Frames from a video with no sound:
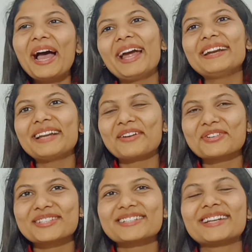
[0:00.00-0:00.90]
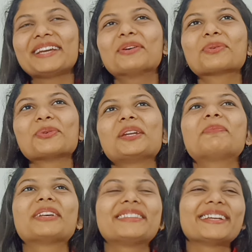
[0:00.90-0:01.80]
And I was just like, unhone
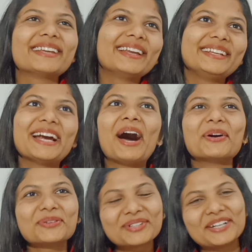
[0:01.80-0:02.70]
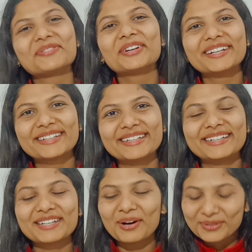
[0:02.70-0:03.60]
pratigya li, how to convert
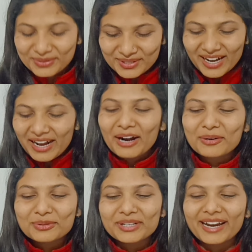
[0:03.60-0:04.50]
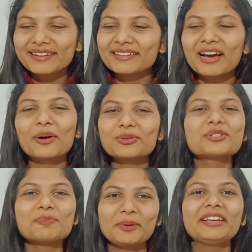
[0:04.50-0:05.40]
it, how to get it, how to
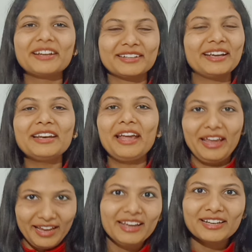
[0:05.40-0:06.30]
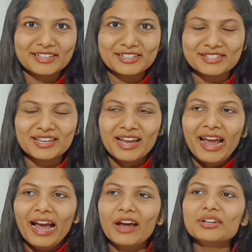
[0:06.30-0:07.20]
speak it in English.
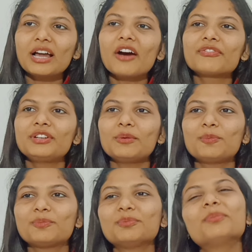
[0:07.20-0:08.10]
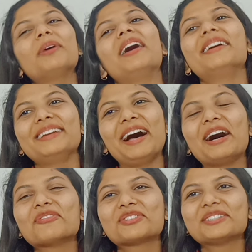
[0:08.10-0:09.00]
And after
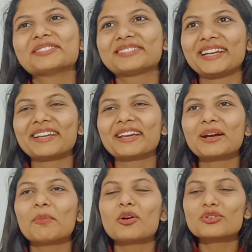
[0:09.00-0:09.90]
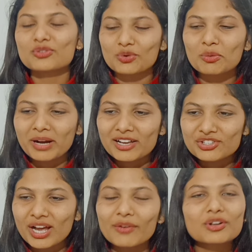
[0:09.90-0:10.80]
thinking about so
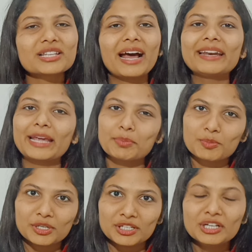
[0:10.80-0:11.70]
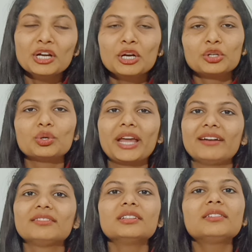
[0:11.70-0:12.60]
much, I was incapable to
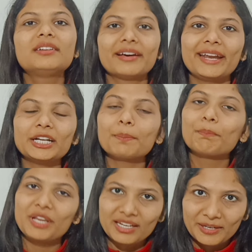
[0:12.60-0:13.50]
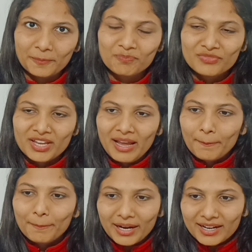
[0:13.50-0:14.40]
get the correct meaning.
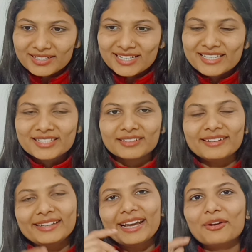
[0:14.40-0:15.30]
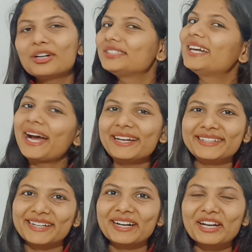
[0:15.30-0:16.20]
But suddenly I got the
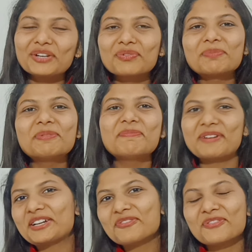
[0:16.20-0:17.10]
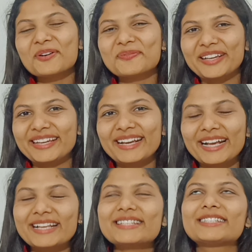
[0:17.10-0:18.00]
idea. It would be better for me,
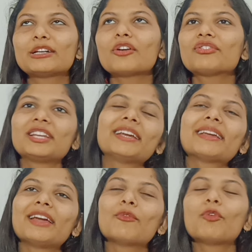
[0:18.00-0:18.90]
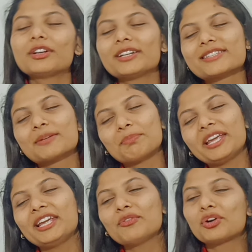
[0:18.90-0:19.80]
instead of thinking what does it
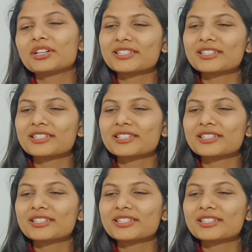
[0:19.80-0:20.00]
mean,